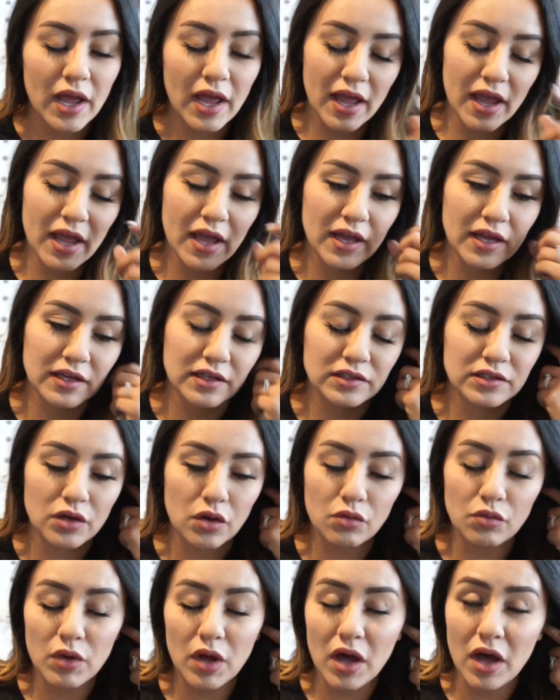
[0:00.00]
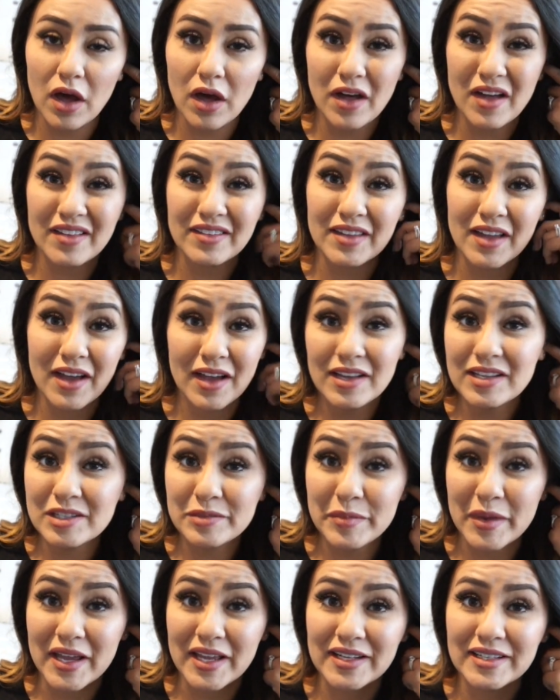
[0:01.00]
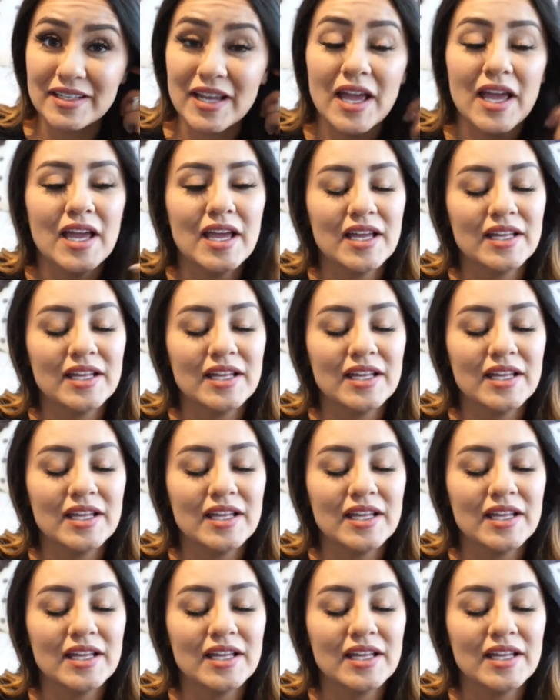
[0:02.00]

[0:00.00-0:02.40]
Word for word: and well, the husband